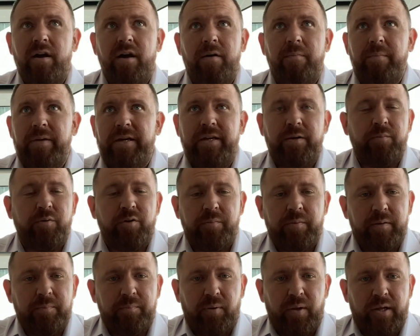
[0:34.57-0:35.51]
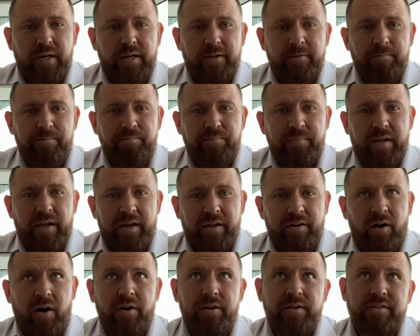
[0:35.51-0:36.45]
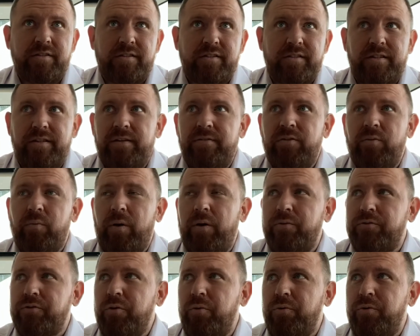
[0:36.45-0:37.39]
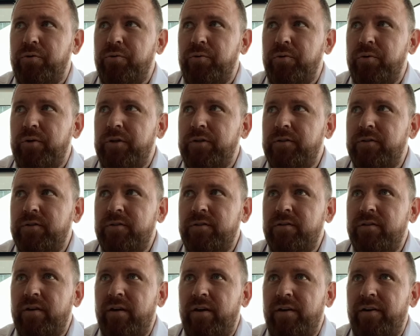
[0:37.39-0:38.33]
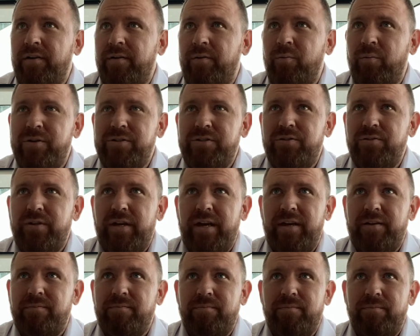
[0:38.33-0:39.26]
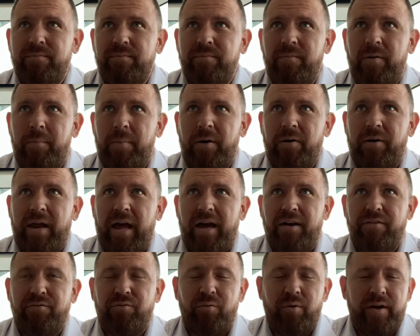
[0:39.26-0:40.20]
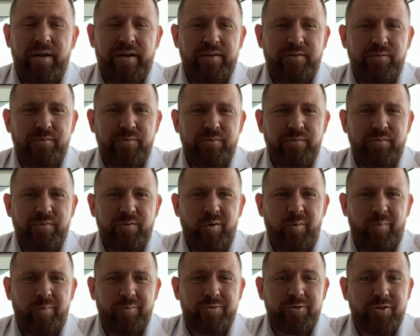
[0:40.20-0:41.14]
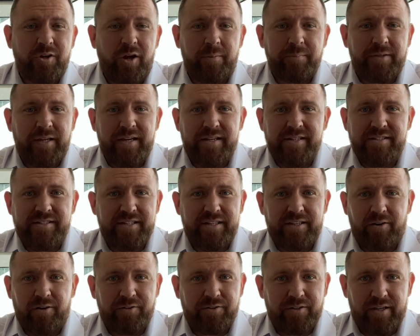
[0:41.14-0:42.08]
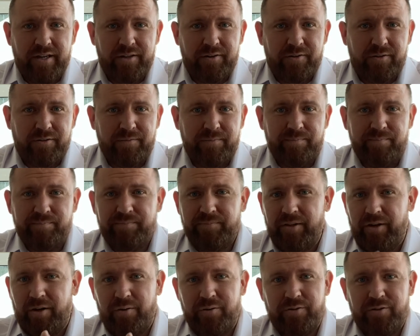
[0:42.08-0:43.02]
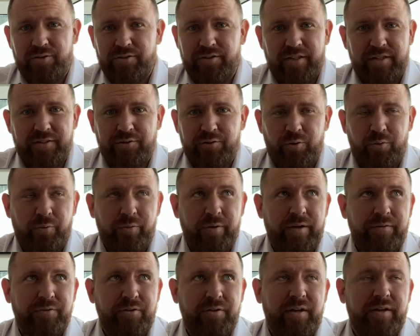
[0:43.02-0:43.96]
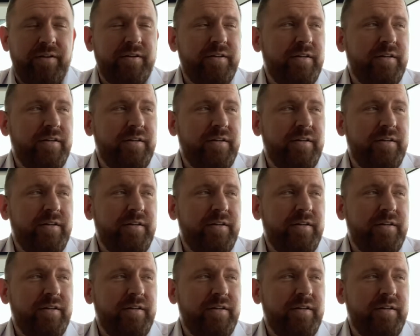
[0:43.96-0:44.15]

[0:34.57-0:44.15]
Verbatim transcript: Medium would have been plenty. And honestly, even while I was going through it, uh, once you get about halfway, you, you almost stop tasting it altogether. You know, it just tastes cold after that.